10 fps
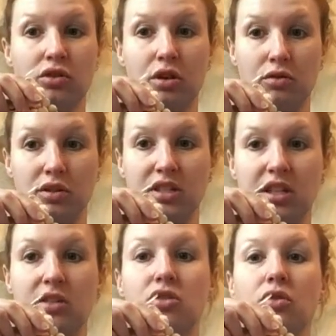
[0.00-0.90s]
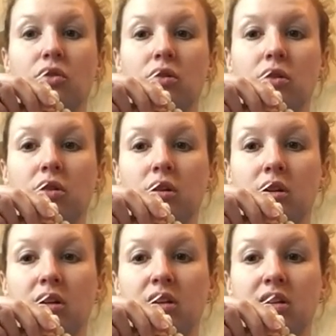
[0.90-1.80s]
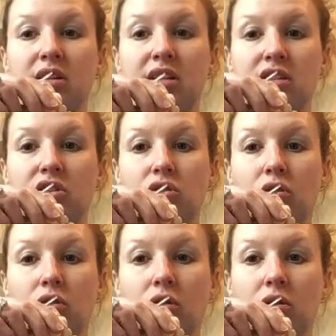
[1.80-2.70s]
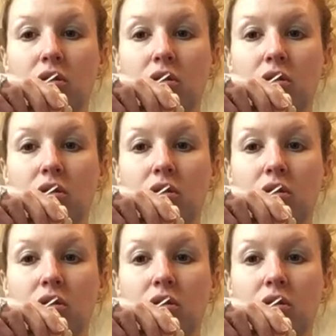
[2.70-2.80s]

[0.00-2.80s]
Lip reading: So distal, distal,